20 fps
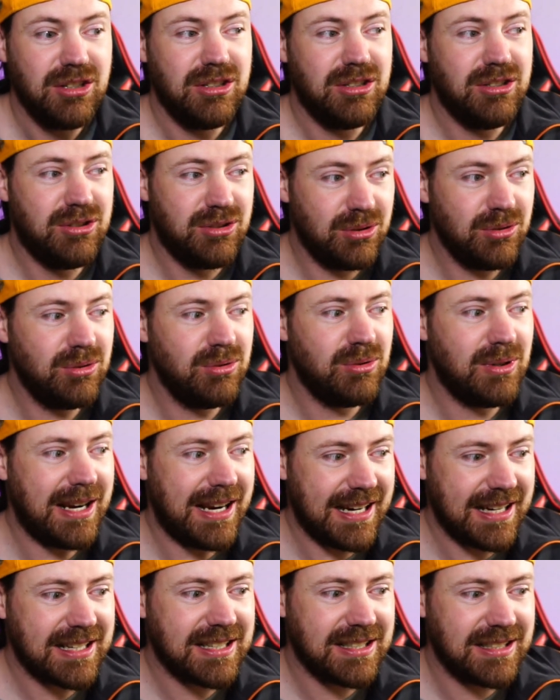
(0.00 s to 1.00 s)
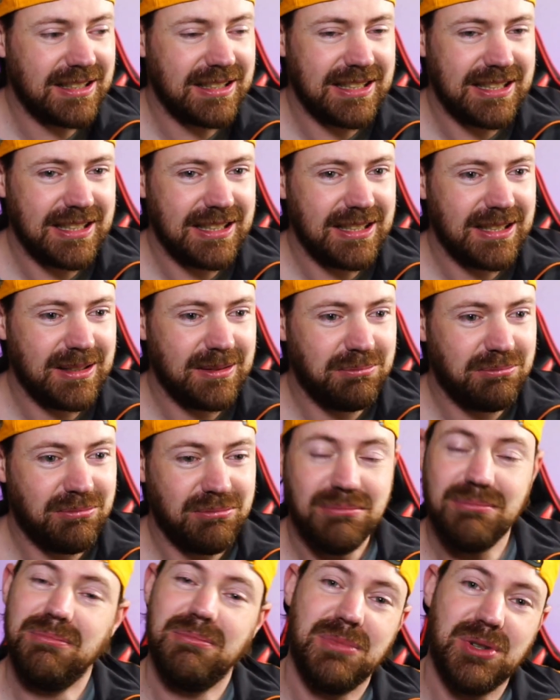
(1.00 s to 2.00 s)
do actually
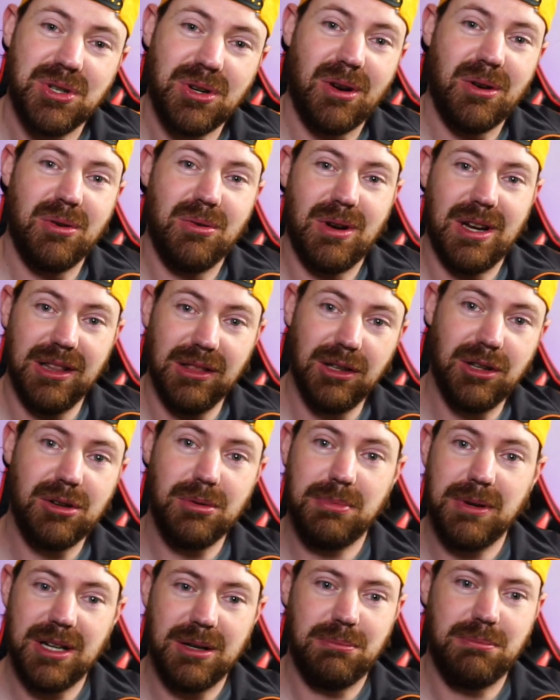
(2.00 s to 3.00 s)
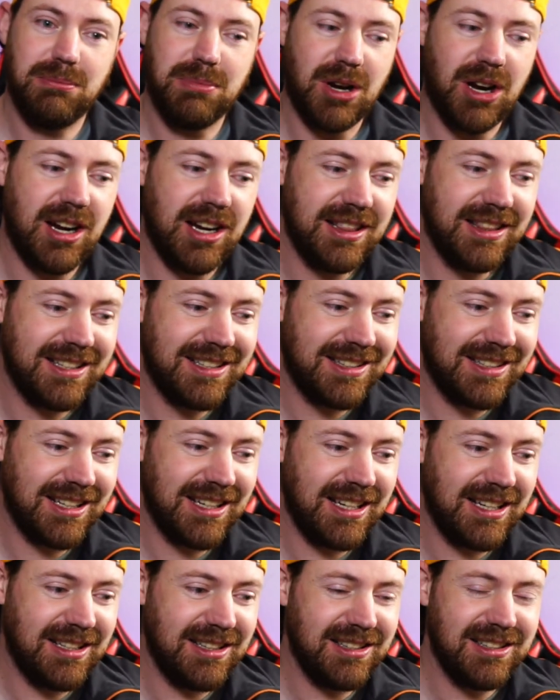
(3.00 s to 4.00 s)
show a little bit behind the
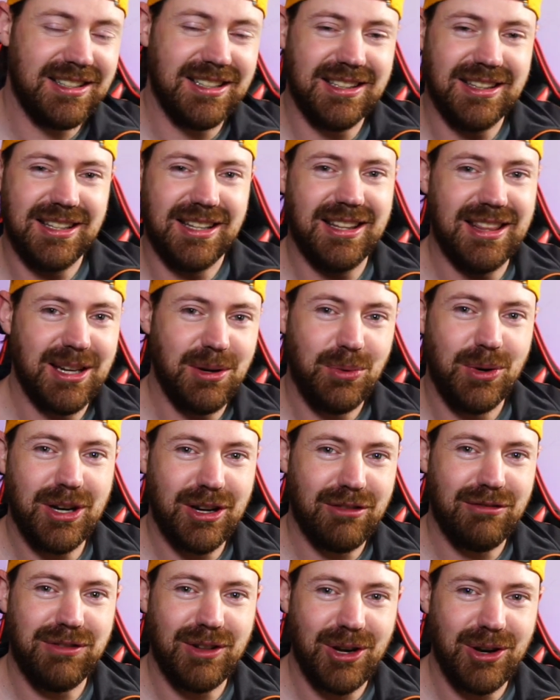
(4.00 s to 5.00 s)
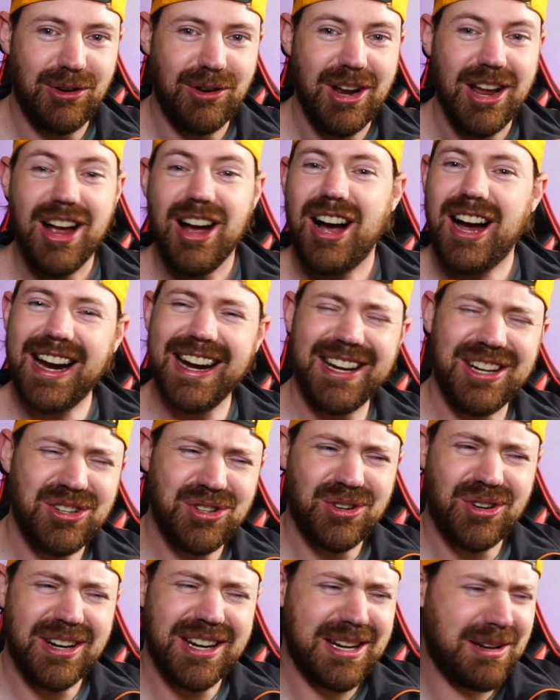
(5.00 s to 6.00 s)
scenes and their workflow. I
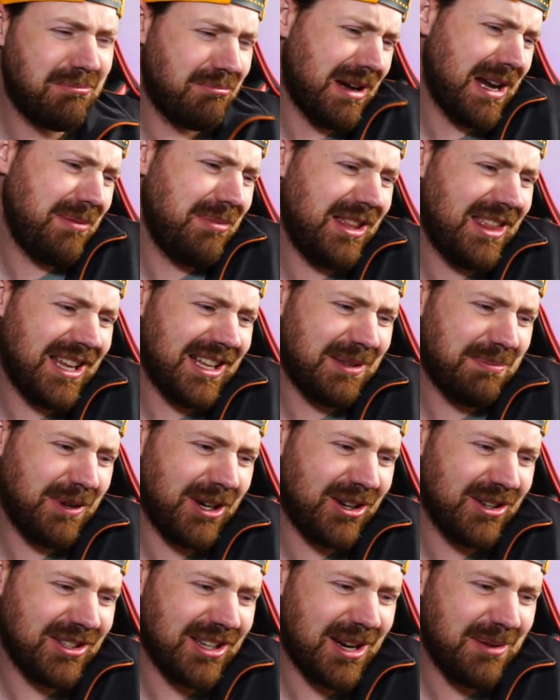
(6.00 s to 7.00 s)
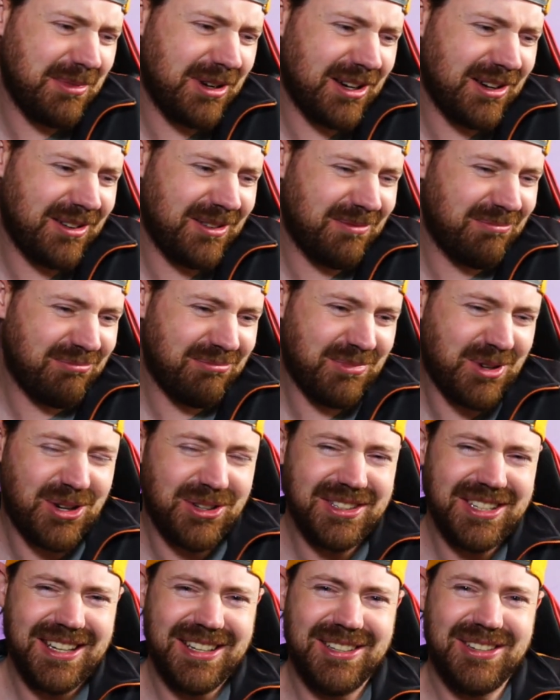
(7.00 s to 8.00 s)
enjoy it, and maybe that's because I'm a
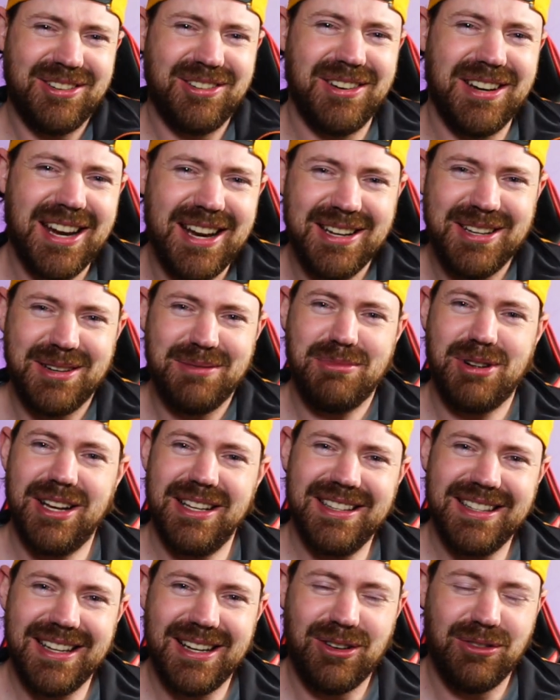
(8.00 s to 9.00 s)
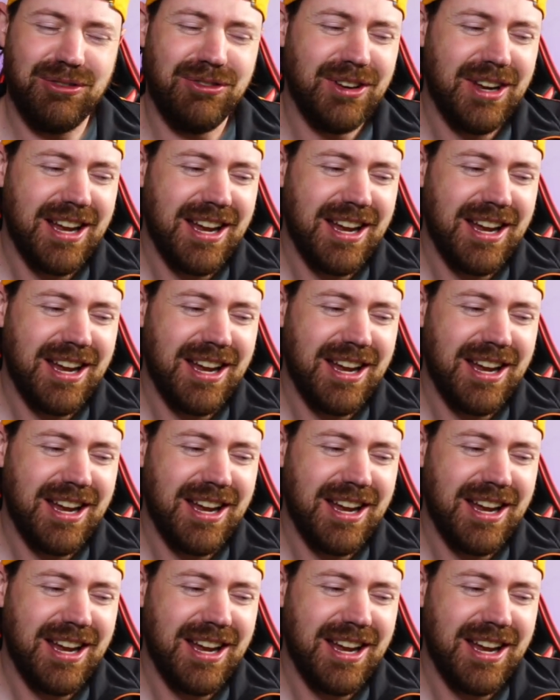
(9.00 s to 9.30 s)
content creator myself,